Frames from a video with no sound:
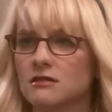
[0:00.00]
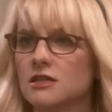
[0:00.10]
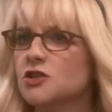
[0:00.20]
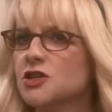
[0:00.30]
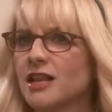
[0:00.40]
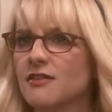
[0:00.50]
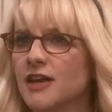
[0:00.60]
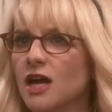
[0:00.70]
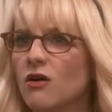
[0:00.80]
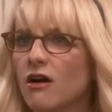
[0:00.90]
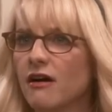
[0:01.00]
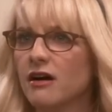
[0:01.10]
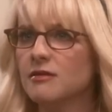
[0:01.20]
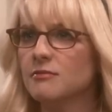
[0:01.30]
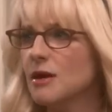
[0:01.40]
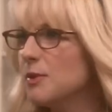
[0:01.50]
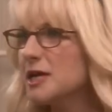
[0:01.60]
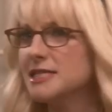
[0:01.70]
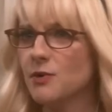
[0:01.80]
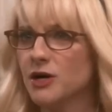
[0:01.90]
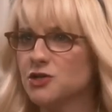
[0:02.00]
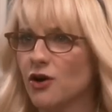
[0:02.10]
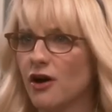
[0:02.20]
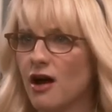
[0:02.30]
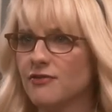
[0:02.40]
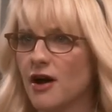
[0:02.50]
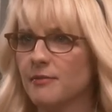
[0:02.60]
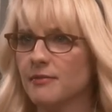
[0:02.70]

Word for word: Did you check the video card? Maybe you could see where it started off from.